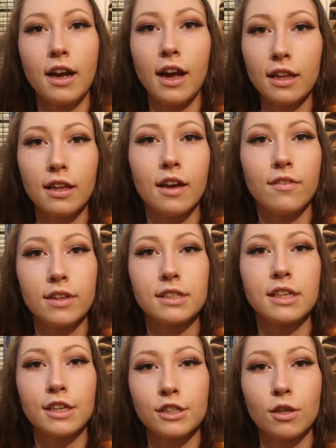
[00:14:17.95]
I love
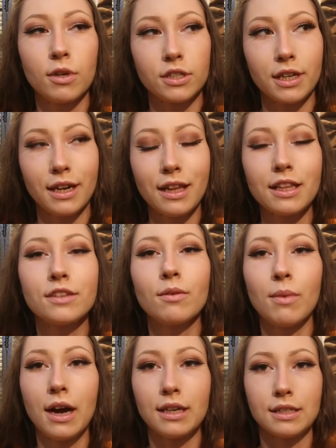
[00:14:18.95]
this thing so much. I got this
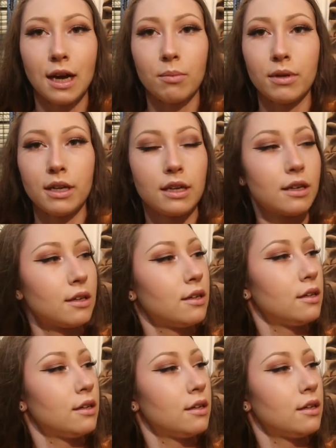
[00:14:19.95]
from Hot Topic.